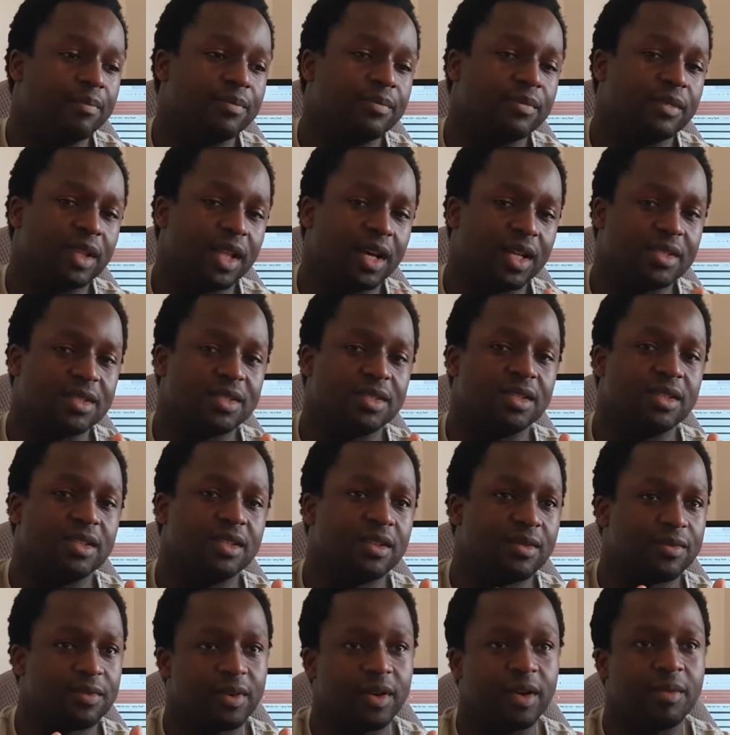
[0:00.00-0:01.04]
that's a
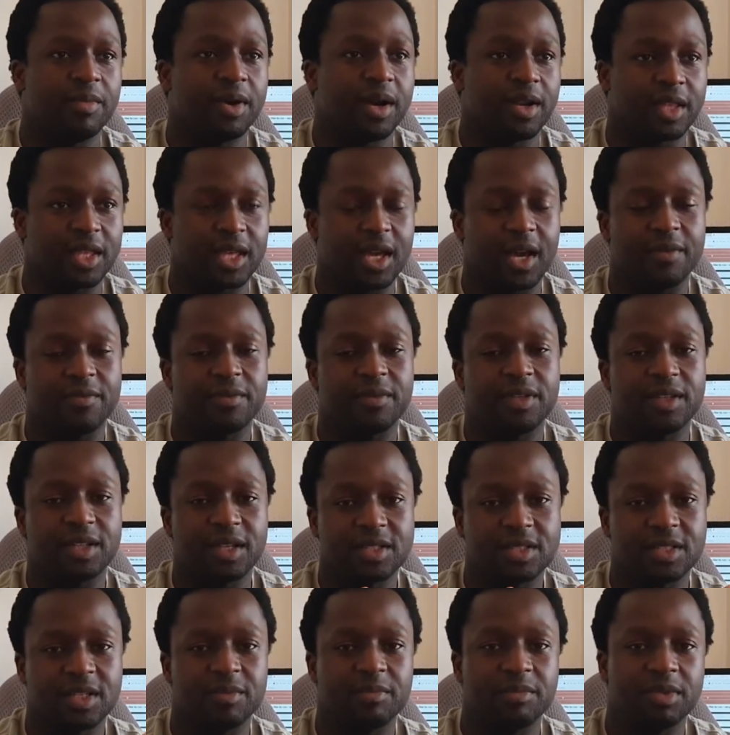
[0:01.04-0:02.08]
different amount of caffeine that's
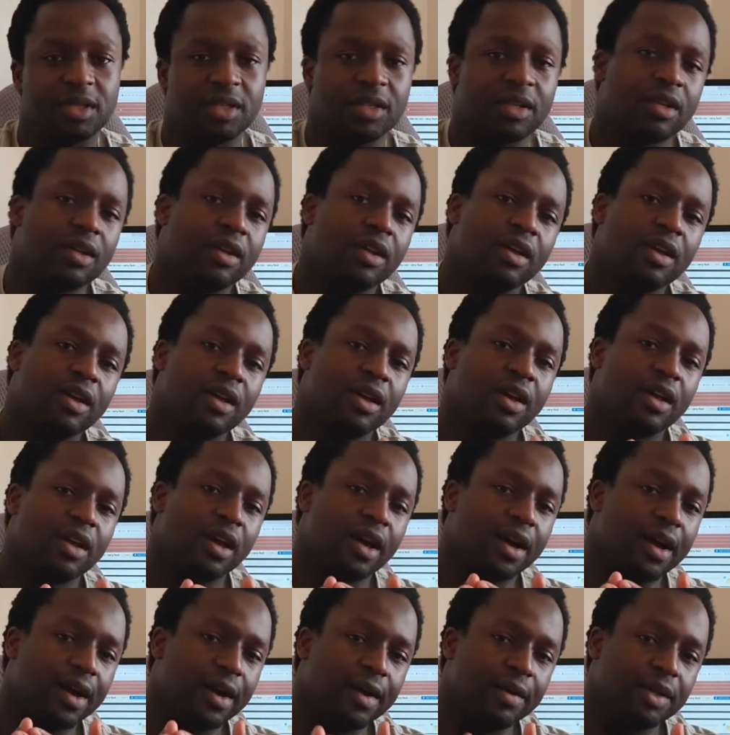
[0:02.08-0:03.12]
going to be
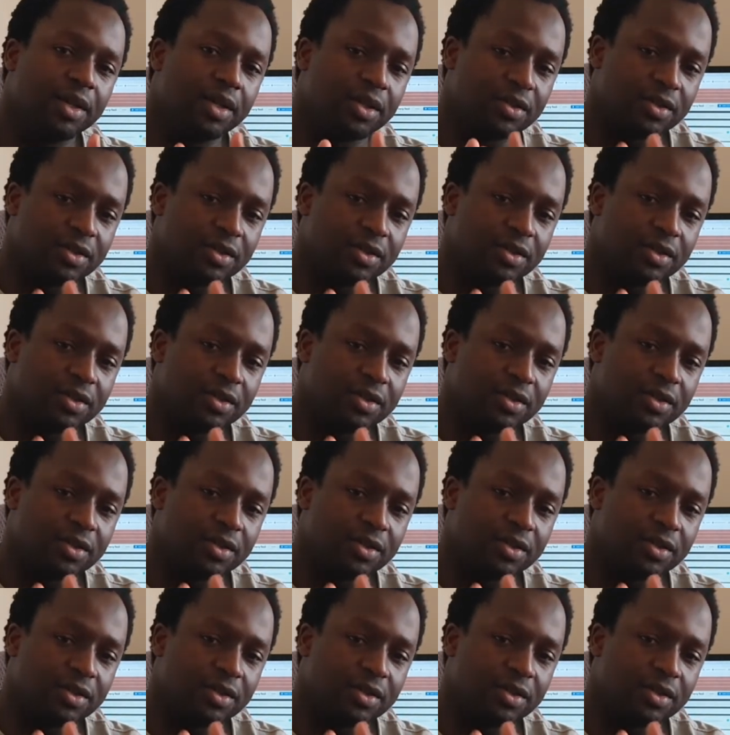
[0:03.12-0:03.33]
in your